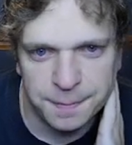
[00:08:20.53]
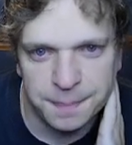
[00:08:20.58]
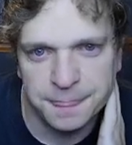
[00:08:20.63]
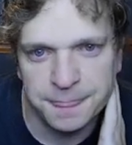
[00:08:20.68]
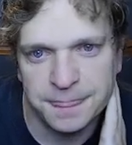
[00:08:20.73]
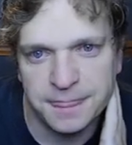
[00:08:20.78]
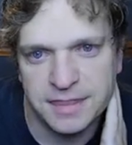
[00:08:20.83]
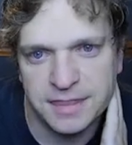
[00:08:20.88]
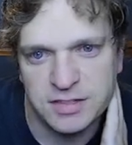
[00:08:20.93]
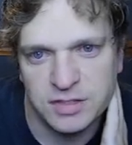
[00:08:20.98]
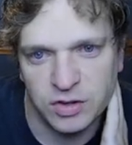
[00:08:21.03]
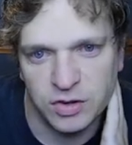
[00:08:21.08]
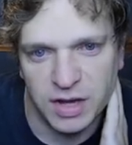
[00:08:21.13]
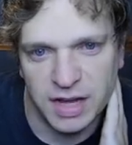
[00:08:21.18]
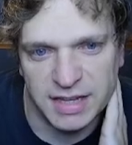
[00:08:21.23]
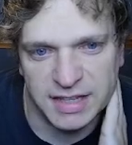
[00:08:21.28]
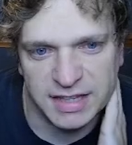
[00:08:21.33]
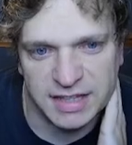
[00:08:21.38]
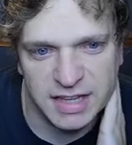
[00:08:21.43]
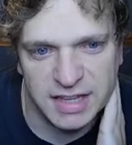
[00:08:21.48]
So I
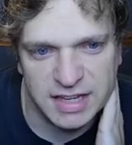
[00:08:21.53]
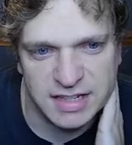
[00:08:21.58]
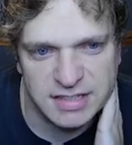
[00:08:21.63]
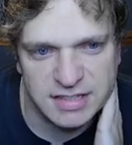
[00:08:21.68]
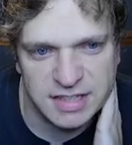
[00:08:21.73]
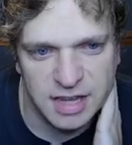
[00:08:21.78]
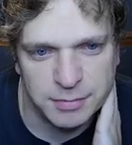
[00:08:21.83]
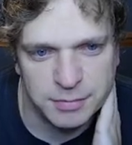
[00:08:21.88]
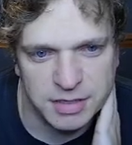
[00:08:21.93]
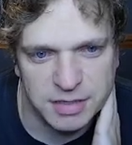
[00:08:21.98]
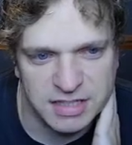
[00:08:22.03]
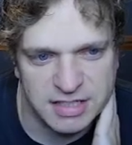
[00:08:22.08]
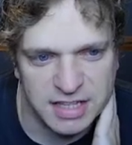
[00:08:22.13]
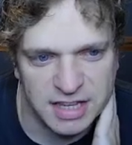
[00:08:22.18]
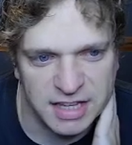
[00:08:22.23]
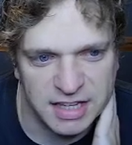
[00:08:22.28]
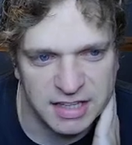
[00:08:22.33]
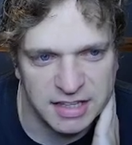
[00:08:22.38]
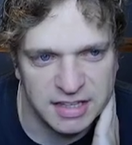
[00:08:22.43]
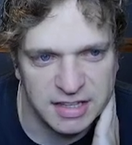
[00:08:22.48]
guess I'm going to
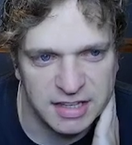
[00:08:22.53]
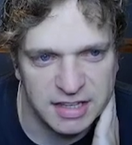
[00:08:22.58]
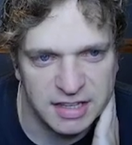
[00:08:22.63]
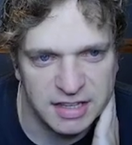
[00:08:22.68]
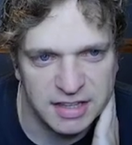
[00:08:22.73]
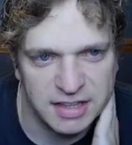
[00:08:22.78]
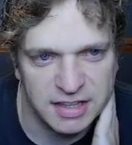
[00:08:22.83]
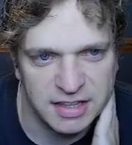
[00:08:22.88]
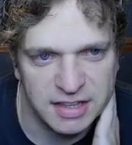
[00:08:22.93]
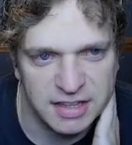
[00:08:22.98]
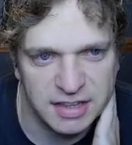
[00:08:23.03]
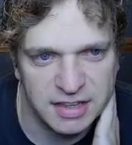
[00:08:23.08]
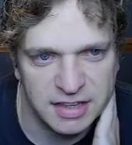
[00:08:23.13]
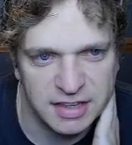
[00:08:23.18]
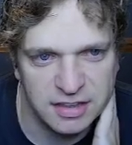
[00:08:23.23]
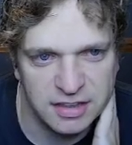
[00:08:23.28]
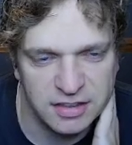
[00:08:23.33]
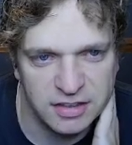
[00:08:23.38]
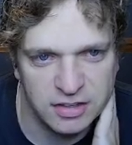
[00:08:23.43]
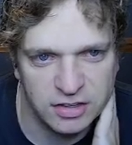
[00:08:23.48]
take
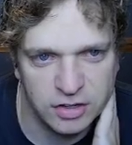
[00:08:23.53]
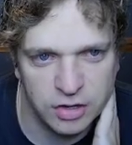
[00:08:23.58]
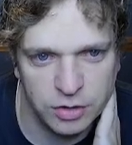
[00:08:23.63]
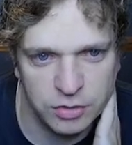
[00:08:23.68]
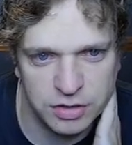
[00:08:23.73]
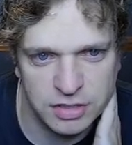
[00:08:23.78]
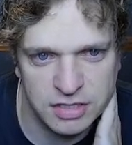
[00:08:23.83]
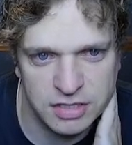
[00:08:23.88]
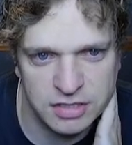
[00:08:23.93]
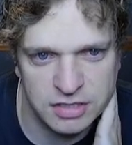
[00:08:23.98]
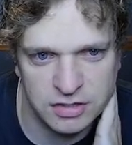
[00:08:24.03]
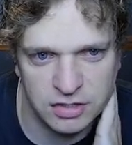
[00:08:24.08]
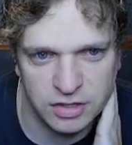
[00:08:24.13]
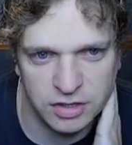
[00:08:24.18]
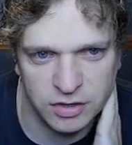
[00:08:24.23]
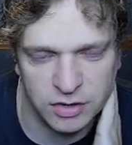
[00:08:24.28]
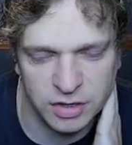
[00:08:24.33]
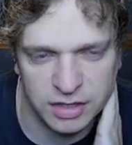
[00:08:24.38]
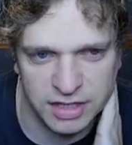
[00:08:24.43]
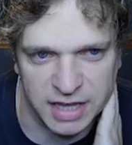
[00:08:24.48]
Codis,
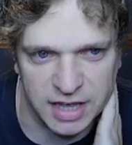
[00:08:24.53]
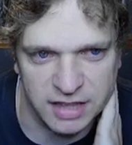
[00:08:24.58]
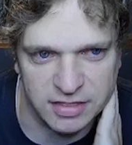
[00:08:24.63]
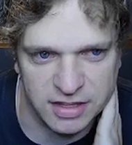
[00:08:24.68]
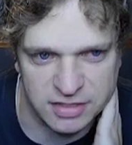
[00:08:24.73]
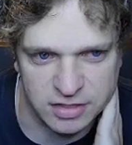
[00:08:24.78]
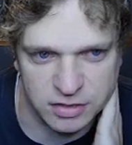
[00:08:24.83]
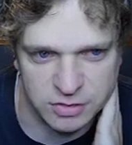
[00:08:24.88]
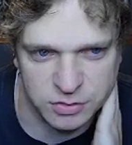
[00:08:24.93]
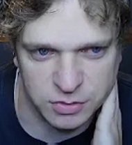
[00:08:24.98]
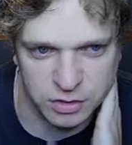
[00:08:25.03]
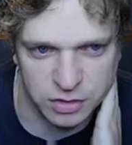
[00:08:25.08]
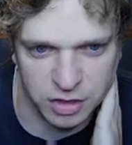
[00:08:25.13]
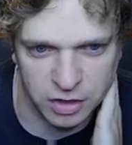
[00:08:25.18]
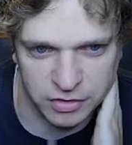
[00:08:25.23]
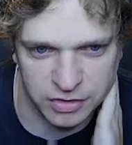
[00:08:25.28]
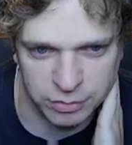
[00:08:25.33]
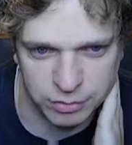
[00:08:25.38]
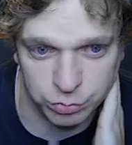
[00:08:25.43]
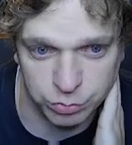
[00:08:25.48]
though again, that's also a
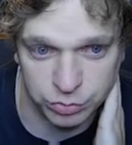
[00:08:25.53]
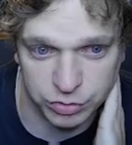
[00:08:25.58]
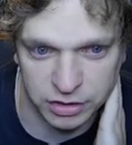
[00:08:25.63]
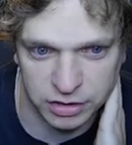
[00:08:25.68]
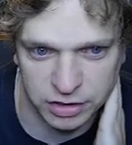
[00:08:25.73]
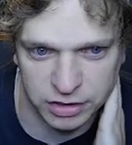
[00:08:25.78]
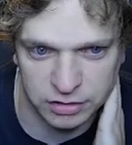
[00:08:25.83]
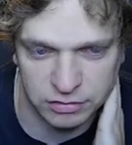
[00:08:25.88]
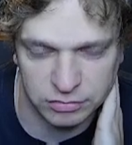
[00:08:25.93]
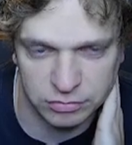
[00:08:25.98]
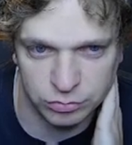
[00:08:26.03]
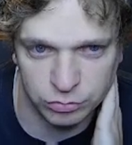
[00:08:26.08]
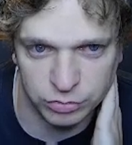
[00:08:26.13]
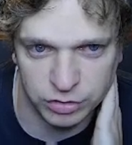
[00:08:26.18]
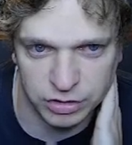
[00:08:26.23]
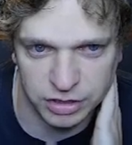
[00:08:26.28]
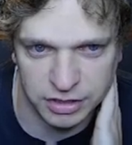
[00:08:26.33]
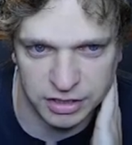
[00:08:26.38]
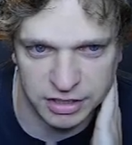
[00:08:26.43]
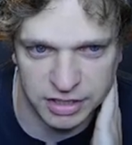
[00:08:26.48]
card that really,
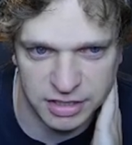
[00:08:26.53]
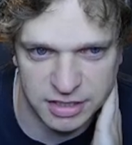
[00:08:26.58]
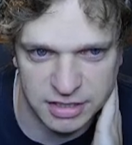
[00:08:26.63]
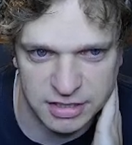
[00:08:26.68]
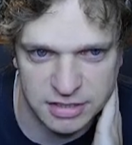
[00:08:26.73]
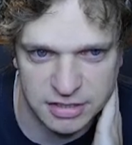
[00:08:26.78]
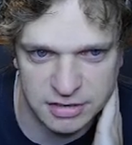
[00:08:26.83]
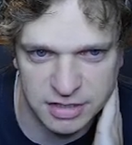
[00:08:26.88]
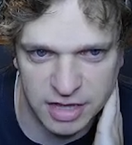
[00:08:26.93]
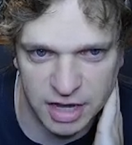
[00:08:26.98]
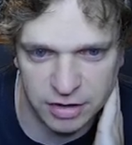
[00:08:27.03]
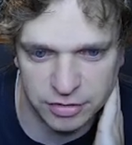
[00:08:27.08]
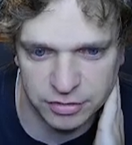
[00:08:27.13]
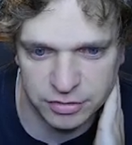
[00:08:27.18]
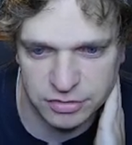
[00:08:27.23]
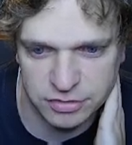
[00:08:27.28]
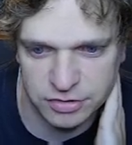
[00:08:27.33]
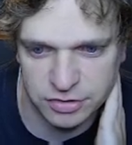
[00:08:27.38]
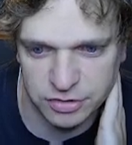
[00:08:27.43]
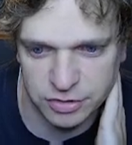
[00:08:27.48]
really needs
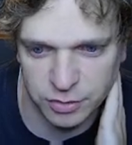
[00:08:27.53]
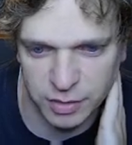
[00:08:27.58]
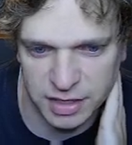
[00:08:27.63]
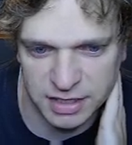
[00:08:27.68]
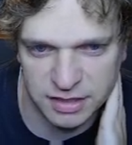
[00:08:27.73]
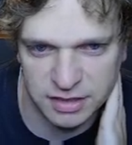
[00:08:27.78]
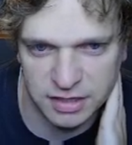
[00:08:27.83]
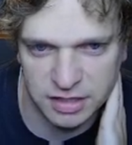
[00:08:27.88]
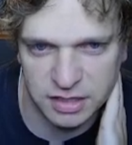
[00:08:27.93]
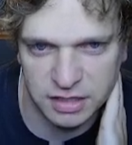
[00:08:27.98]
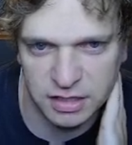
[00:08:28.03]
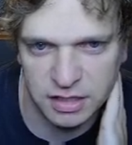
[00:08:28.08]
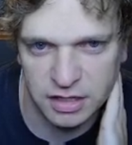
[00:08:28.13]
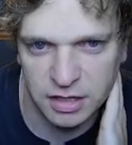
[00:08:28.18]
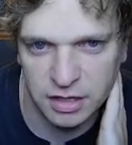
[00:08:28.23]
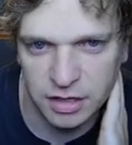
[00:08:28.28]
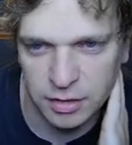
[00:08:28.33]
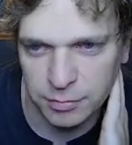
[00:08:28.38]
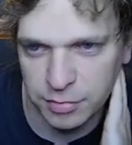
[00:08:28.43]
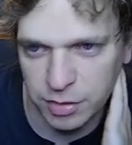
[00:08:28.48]
counters to do anything.
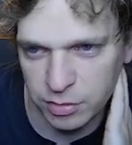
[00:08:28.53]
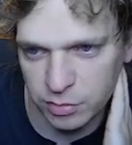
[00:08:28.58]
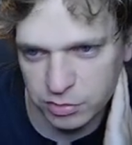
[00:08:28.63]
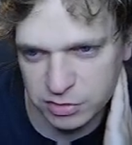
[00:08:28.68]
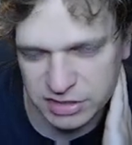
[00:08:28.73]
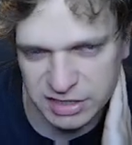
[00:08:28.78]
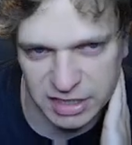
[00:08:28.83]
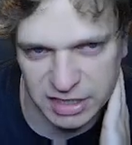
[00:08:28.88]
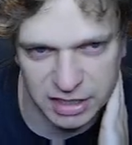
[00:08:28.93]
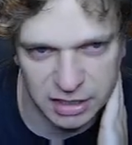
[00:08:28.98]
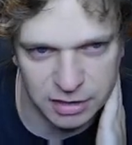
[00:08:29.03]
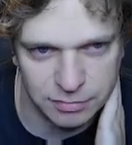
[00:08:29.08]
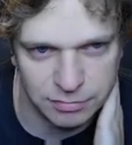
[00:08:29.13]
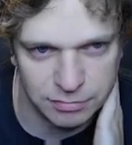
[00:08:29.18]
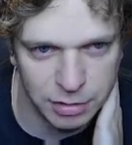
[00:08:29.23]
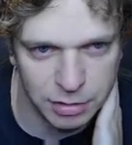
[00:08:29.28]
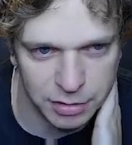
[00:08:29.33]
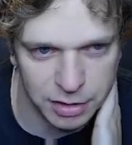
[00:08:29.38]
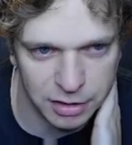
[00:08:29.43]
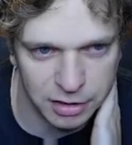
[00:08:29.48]
But we'll just take it.
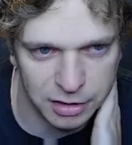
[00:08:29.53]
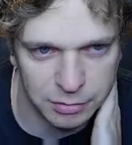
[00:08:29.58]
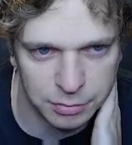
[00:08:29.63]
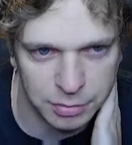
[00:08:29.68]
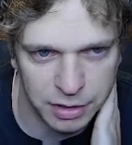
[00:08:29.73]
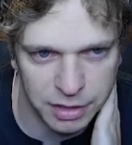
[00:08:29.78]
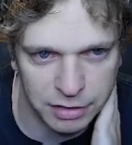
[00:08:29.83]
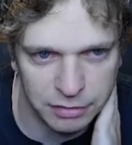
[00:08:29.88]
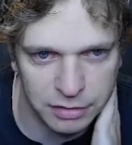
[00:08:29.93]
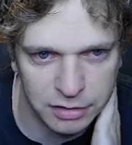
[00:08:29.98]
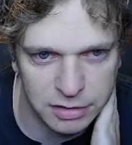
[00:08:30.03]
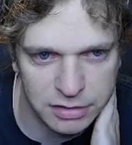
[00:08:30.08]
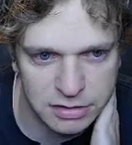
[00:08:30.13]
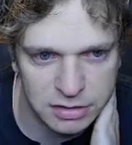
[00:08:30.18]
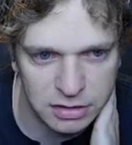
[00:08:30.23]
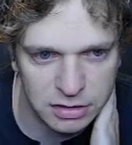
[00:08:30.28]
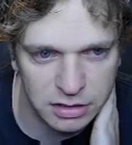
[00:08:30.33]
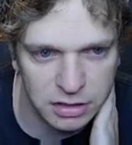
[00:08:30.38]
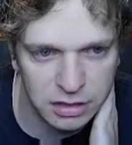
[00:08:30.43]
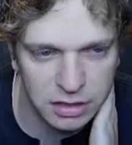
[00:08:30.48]
Probably not going to play it
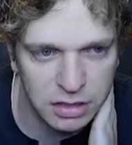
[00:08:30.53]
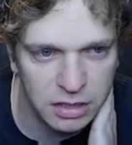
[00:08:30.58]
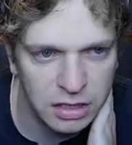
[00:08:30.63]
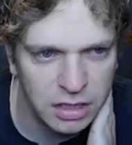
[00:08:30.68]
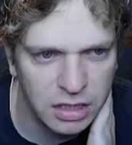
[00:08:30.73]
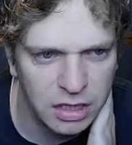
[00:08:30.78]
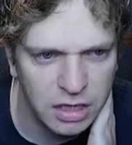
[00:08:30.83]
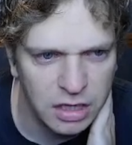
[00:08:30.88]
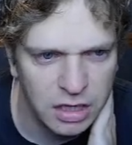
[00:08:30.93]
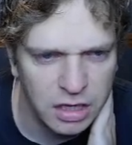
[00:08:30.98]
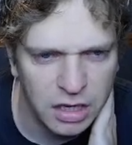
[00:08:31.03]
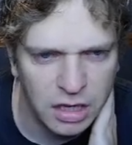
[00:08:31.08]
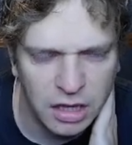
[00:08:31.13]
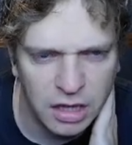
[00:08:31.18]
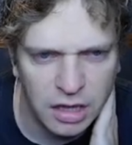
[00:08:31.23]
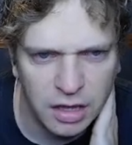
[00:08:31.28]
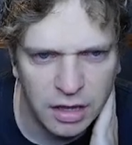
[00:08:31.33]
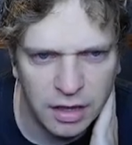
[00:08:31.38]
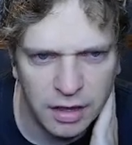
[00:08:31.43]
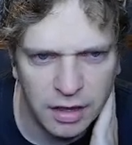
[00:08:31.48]
realistically.
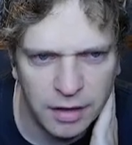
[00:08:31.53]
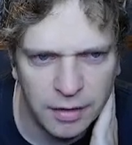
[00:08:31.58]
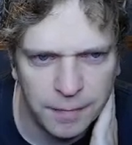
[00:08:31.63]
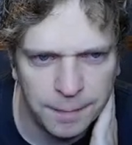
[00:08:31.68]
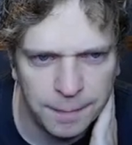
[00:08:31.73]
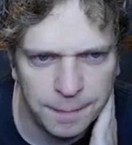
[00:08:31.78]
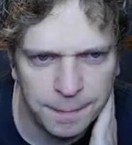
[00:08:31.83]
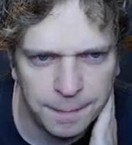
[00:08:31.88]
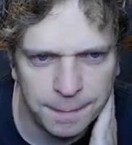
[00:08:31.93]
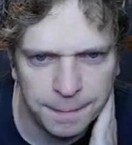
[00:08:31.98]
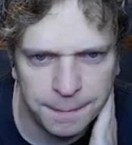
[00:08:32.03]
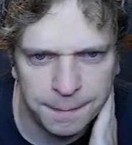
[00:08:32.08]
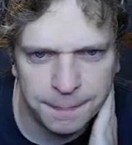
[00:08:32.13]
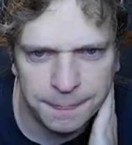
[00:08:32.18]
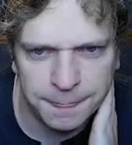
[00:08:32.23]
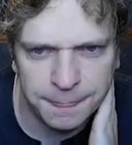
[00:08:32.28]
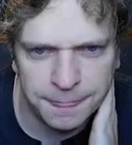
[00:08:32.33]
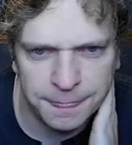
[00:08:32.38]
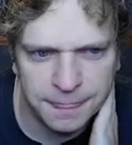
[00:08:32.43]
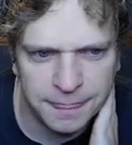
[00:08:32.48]

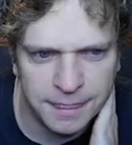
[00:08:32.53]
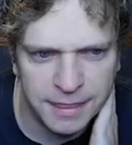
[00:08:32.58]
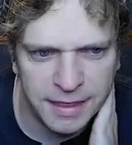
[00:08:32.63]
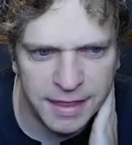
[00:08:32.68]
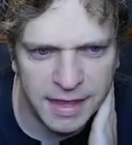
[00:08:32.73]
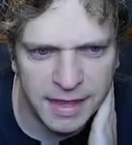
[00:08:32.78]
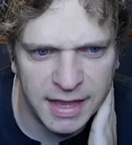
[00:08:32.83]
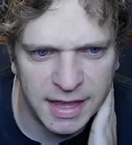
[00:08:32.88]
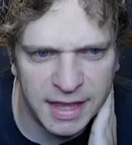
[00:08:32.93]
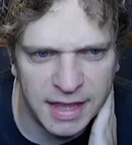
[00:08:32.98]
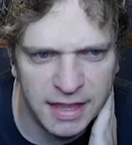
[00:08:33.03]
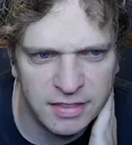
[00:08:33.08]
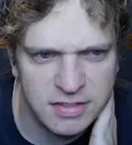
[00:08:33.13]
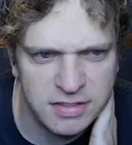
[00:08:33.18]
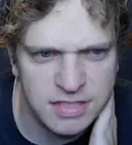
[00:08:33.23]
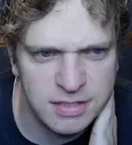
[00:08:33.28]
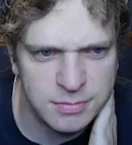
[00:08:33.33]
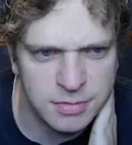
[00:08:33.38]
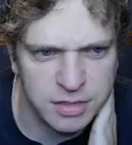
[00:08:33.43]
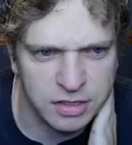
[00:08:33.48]
And this
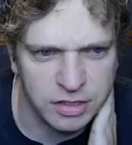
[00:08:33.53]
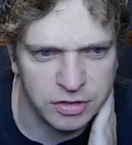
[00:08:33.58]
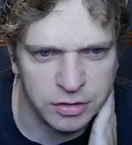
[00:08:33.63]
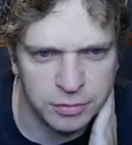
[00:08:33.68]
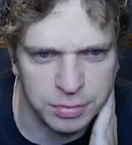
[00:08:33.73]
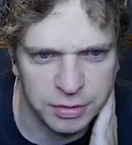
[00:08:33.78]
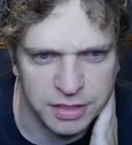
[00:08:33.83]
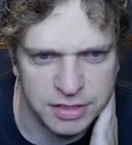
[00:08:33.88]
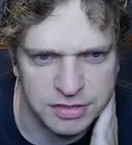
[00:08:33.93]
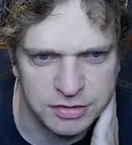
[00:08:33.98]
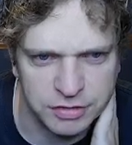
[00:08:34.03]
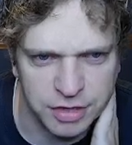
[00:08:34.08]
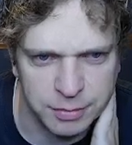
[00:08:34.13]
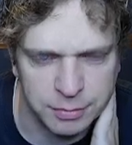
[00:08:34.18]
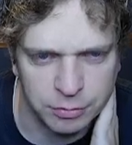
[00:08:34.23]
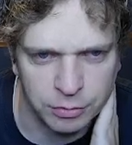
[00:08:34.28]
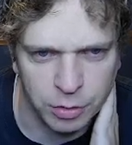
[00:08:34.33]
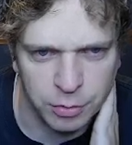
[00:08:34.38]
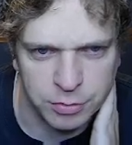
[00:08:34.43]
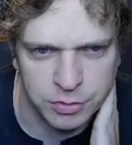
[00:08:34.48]
seems like a good place to grab a
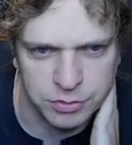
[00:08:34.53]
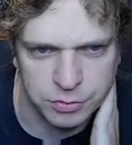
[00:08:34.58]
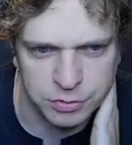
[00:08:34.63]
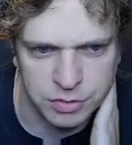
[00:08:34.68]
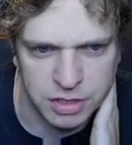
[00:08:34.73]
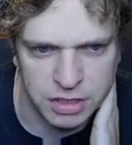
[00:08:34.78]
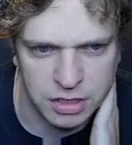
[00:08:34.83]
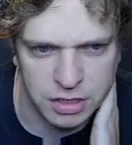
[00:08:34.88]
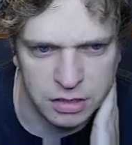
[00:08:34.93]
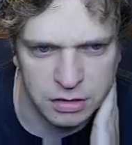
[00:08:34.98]
Roamer's Routine.